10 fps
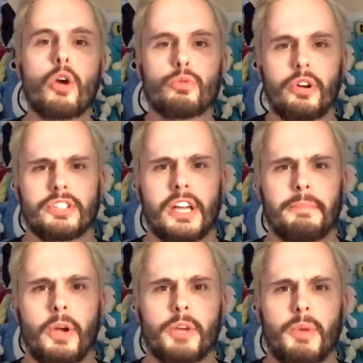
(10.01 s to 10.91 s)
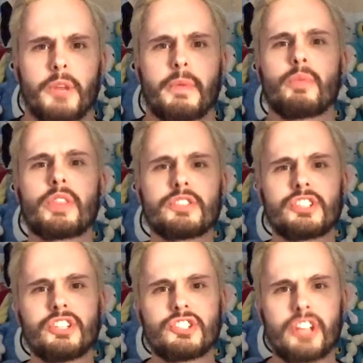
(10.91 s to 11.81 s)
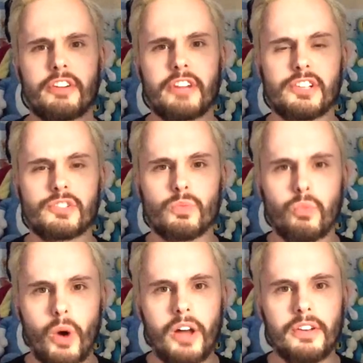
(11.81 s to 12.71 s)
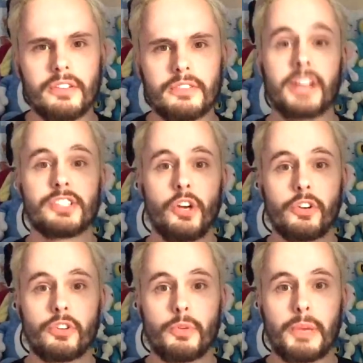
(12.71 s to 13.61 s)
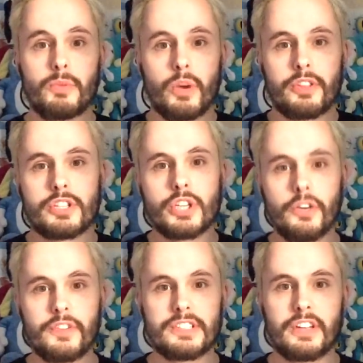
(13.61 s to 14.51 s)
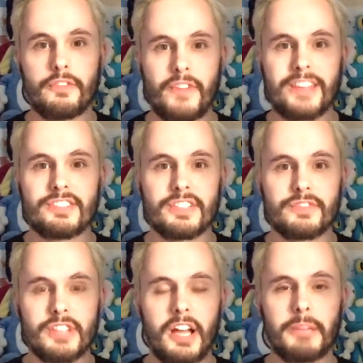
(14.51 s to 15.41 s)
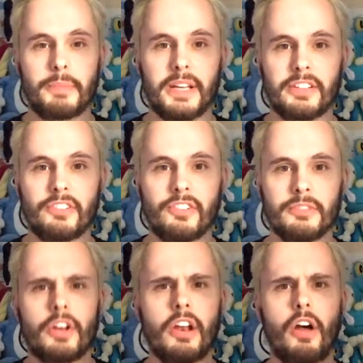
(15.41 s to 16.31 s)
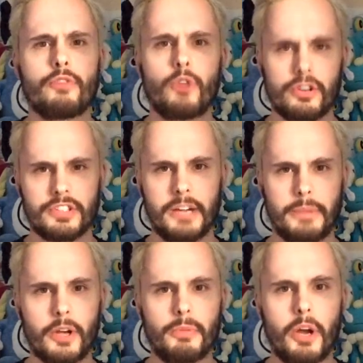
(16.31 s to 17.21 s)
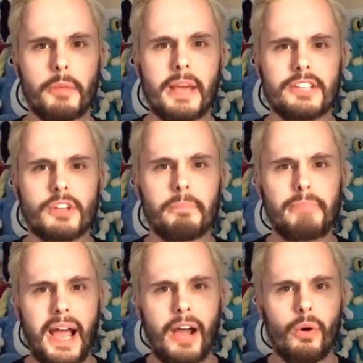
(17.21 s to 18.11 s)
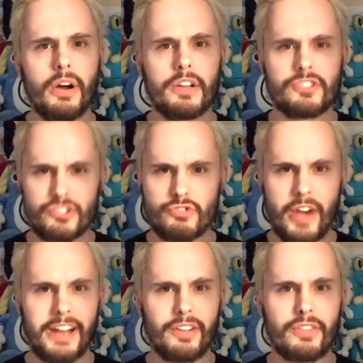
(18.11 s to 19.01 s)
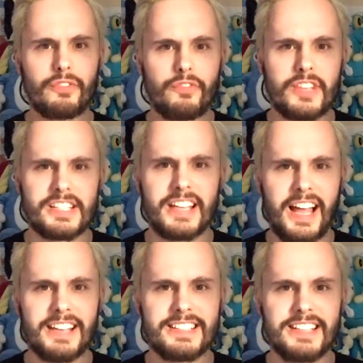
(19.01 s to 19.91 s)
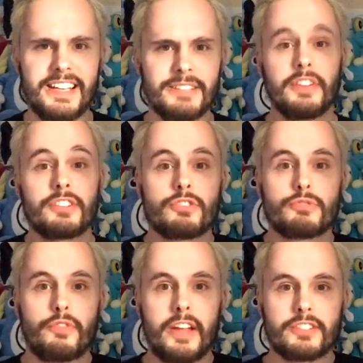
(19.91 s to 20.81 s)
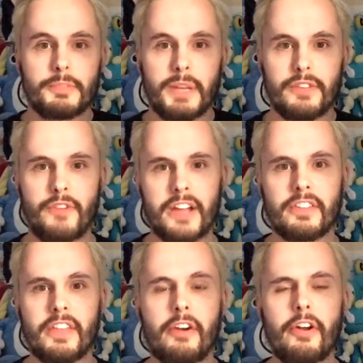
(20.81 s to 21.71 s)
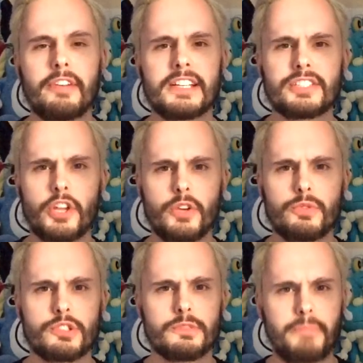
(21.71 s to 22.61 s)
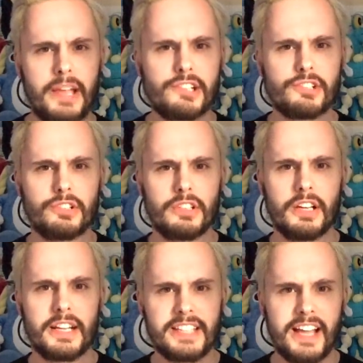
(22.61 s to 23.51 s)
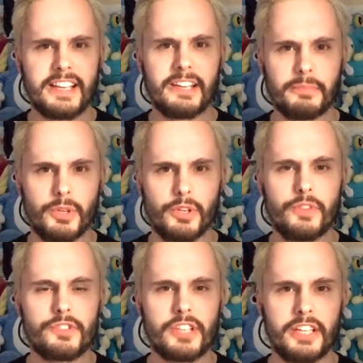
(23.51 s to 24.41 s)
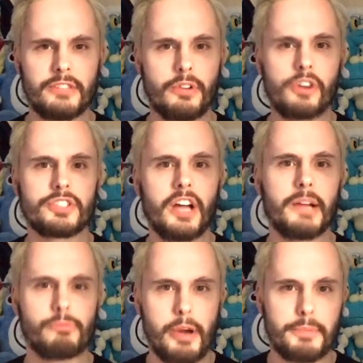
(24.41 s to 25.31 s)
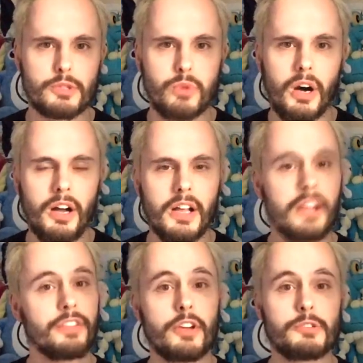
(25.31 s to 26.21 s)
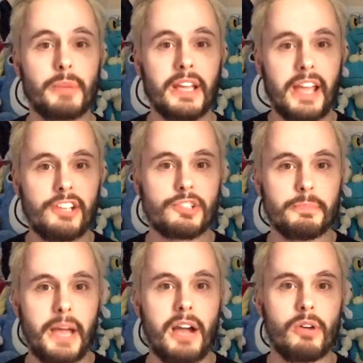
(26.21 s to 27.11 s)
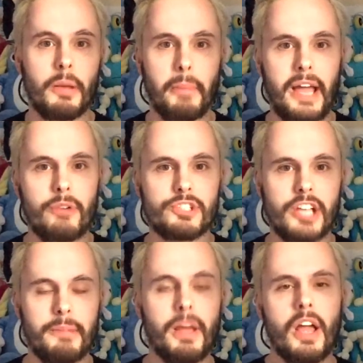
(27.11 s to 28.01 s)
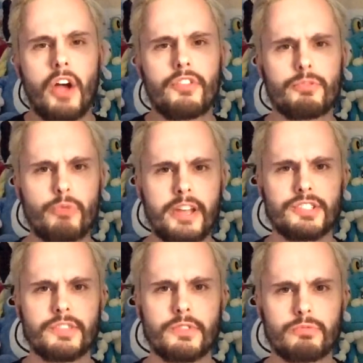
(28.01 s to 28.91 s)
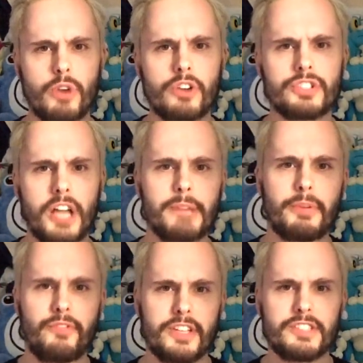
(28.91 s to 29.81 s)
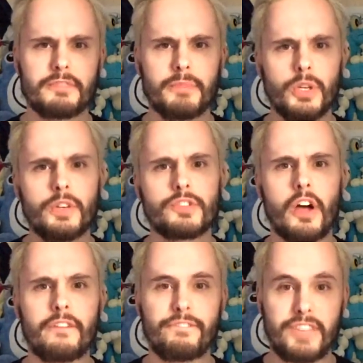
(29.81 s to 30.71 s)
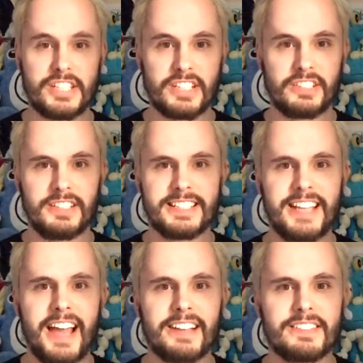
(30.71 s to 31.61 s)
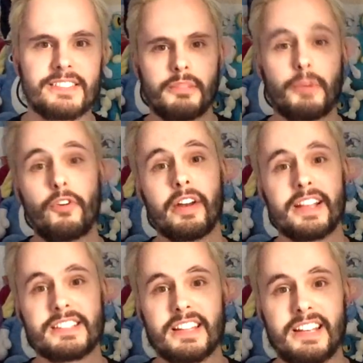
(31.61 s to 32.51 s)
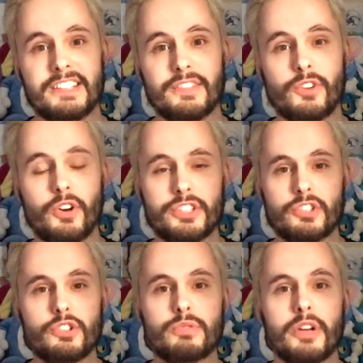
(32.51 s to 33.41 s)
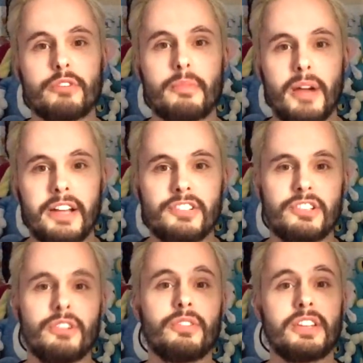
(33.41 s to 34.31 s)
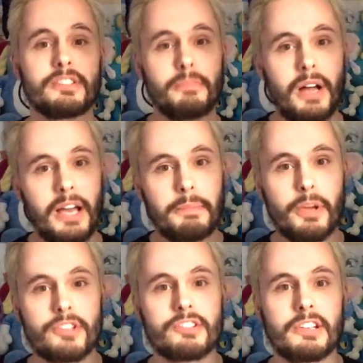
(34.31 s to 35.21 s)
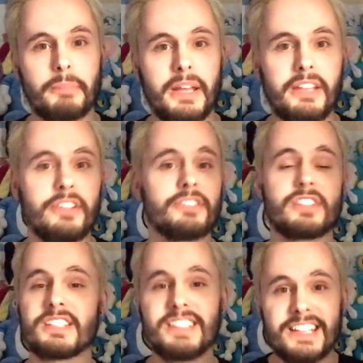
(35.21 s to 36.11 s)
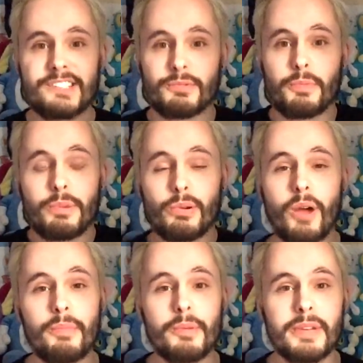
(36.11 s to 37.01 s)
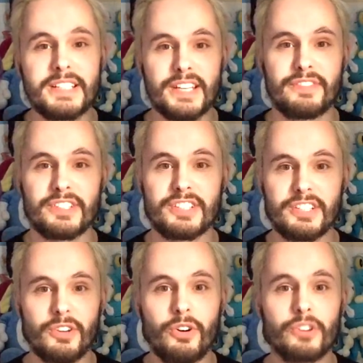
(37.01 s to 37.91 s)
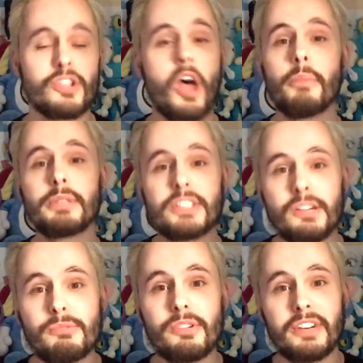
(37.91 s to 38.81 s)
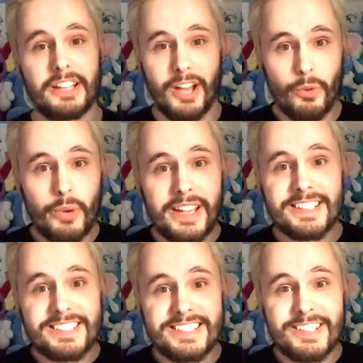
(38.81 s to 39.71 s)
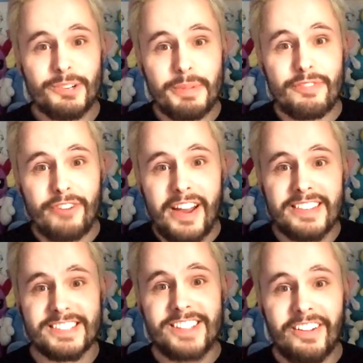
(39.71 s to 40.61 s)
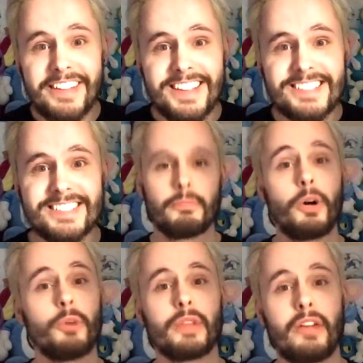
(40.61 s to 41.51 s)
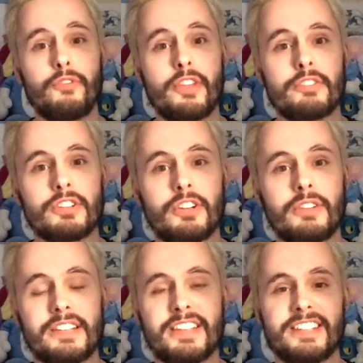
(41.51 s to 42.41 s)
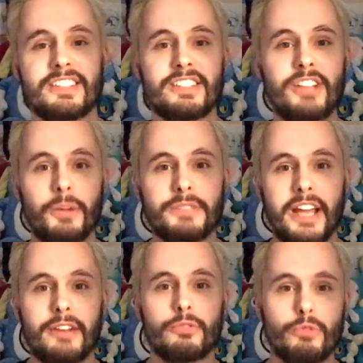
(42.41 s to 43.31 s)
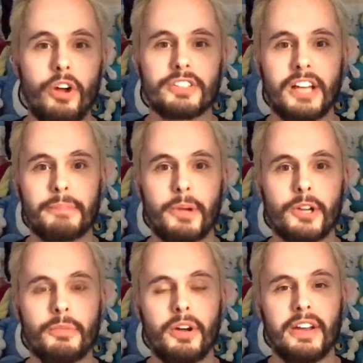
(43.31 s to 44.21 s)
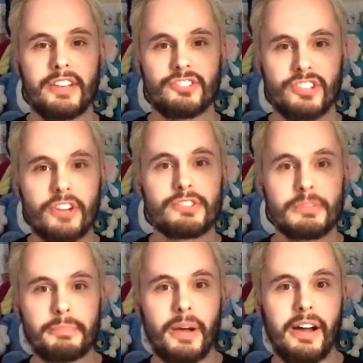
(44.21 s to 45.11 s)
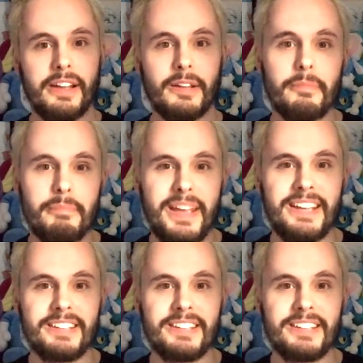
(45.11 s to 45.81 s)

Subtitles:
Rock-Type Pokémon have been with us since Generation 1, and it's arguably one of the toughest offensive typings, and a lot of Rock-Type Pokémon are based on power, strength, physicality, and this is reflected by the fact that there are only two special attacking moves in the Rock-Type repertoire, those being Ancient Power and Power Gem, and the rest of the Rock-Type offensive moves are physical attacks. Before I get to the list, of course, I just want to remind you, these are my personal opinions, this list will probably differ to yours, but don't worry, we can still be friends, honest! But without further ado, let's get to the top 10 Rock-Type Pokémon as chosen by me.